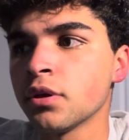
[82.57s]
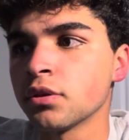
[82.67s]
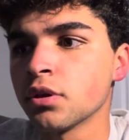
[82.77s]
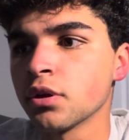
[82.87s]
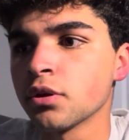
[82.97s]

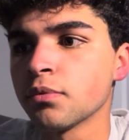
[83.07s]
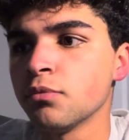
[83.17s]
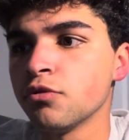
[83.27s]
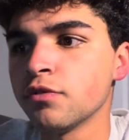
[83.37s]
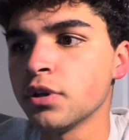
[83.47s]
the
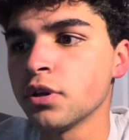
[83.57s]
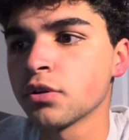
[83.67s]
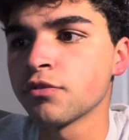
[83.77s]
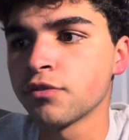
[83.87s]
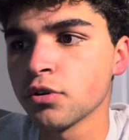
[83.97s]
movie or the
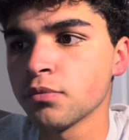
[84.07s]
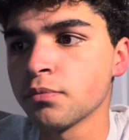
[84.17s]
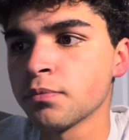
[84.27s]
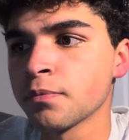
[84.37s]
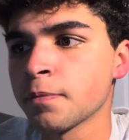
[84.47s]
film
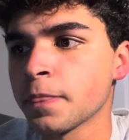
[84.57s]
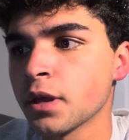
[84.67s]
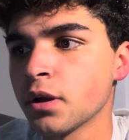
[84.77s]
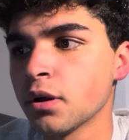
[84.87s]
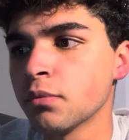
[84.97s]

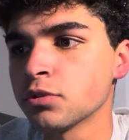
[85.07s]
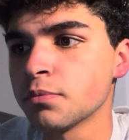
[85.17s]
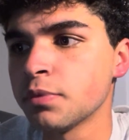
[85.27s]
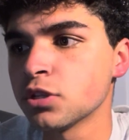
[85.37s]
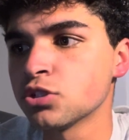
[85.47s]
was a
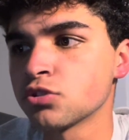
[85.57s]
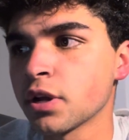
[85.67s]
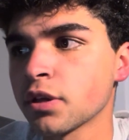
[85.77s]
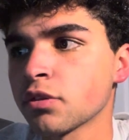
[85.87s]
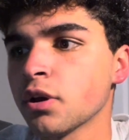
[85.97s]
big
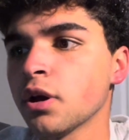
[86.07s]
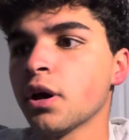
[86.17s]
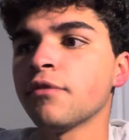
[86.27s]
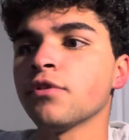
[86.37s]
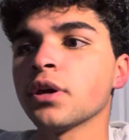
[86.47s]
strength. I
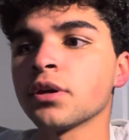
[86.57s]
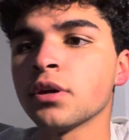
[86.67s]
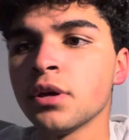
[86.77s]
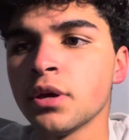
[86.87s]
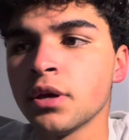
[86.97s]
feel like
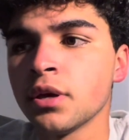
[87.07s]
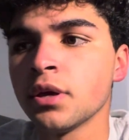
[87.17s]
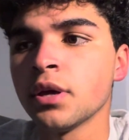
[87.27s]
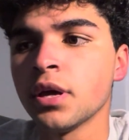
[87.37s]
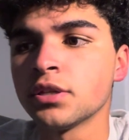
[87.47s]

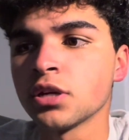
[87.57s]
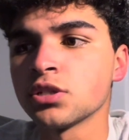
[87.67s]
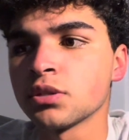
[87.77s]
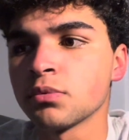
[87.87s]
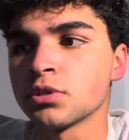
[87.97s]
it touches
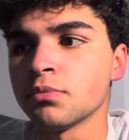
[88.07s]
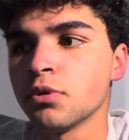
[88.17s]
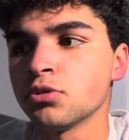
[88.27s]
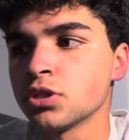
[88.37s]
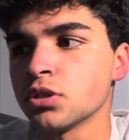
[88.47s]
someone's
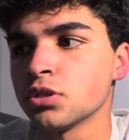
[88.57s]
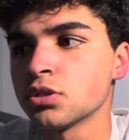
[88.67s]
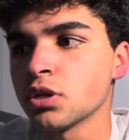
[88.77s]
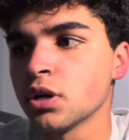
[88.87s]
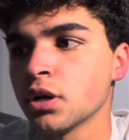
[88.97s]
emotions
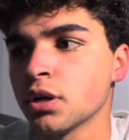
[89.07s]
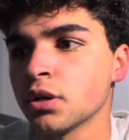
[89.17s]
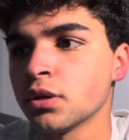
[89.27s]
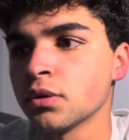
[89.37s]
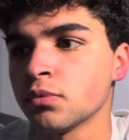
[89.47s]

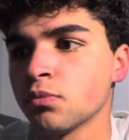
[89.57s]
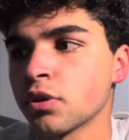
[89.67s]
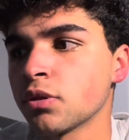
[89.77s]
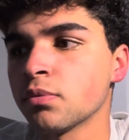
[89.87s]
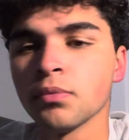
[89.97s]

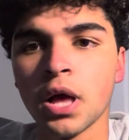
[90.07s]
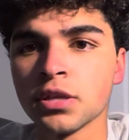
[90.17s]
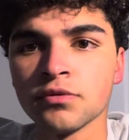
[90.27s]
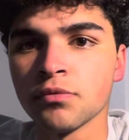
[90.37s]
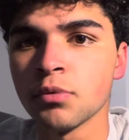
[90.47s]
with lots
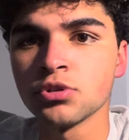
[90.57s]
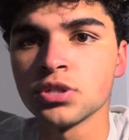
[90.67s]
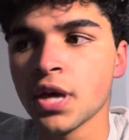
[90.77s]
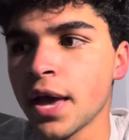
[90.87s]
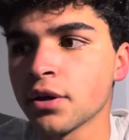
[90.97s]
of emotions:
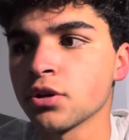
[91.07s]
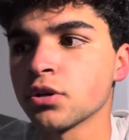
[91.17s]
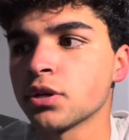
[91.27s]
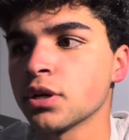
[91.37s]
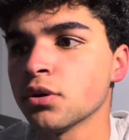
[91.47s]
anger,
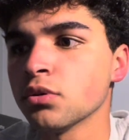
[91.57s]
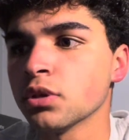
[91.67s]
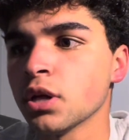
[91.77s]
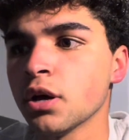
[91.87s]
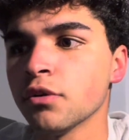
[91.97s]
guilt,
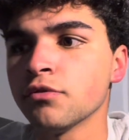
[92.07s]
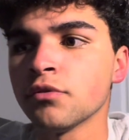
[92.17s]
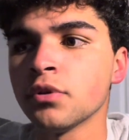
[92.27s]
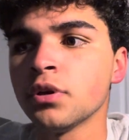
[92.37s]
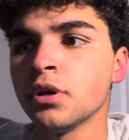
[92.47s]
love.
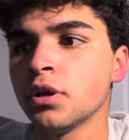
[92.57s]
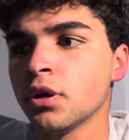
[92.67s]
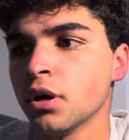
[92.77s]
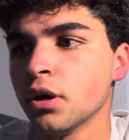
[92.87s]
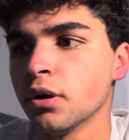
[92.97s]

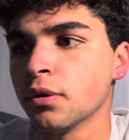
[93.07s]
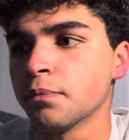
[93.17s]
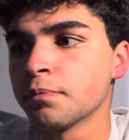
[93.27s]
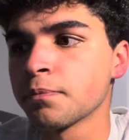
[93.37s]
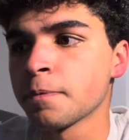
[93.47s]

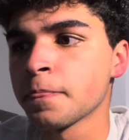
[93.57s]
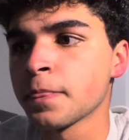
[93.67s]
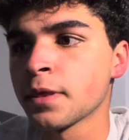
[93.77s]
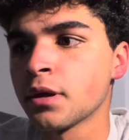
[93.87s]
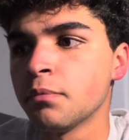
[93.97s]

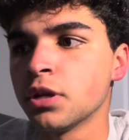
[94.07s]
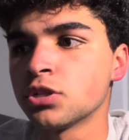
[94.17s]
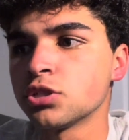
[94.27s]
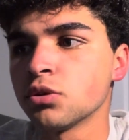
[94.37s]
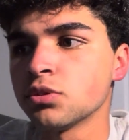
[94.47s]
But it
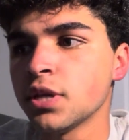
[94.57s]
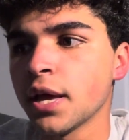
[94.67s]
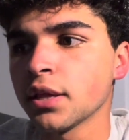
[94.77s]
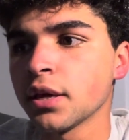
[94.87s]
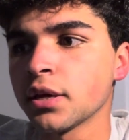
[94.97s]
shows
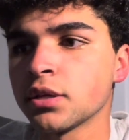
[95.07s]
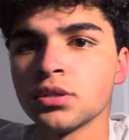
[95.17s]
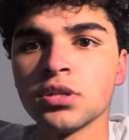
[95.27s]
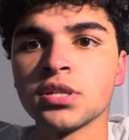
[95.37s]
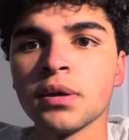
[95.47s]
that like
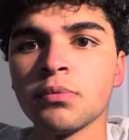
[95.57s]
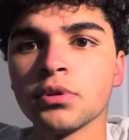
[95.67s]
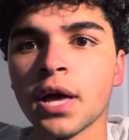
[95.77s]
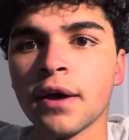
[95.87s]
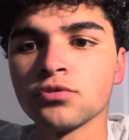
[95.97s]
disabled
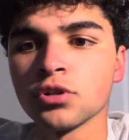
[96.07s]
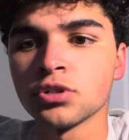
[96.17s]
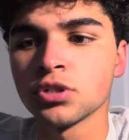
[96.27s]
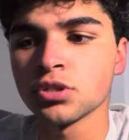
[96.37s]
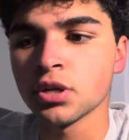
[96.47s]
lives aren't
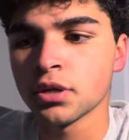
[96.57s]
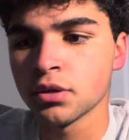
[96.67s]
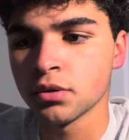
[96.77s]
just like